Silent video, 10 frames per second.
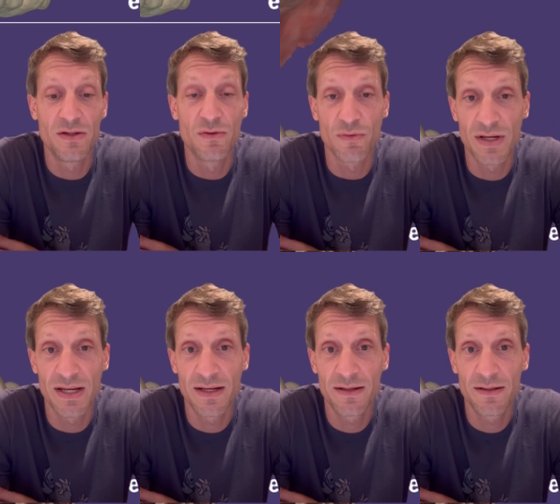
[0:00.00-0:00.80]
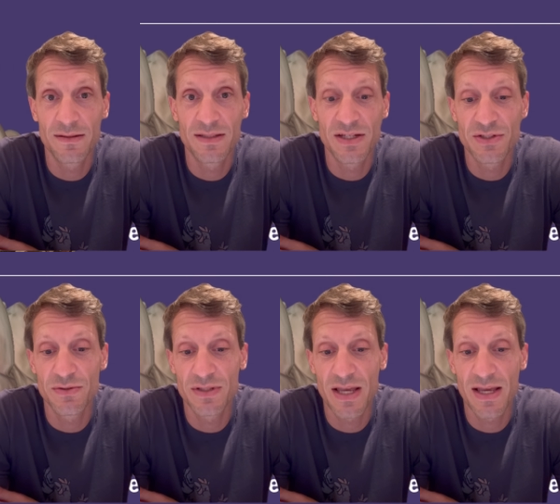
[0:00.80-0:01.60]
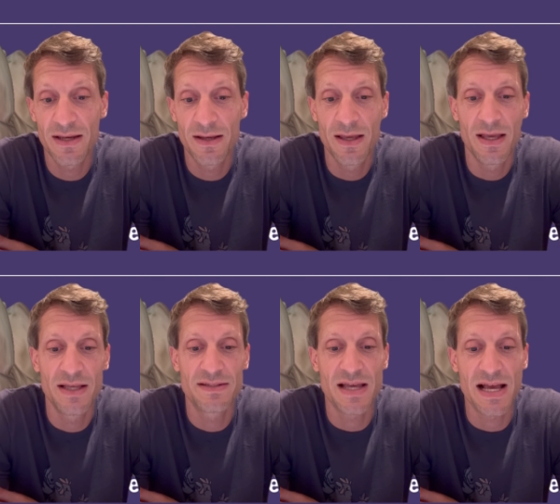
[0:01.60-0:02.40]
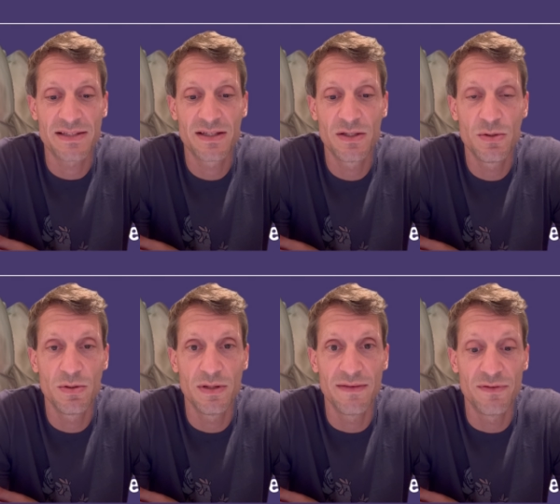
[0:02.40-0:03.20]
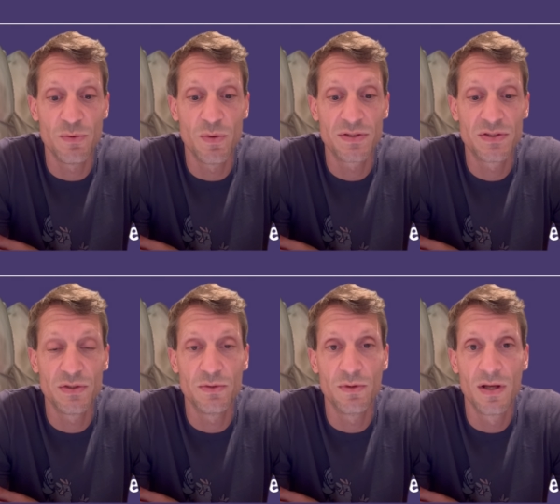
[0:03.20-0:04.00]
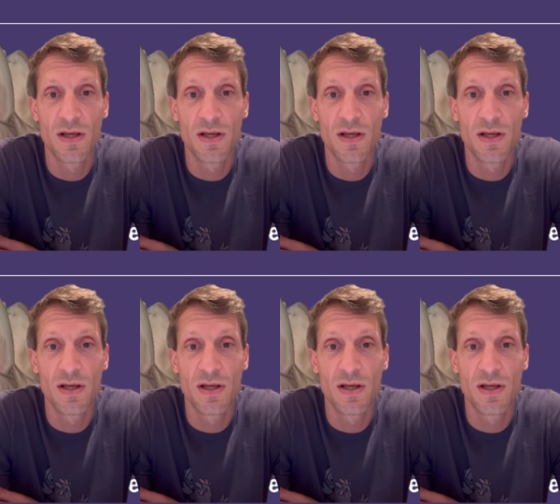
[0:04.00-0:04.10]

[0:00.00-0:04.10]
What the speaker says: green tissue scan. It's asking you if you want to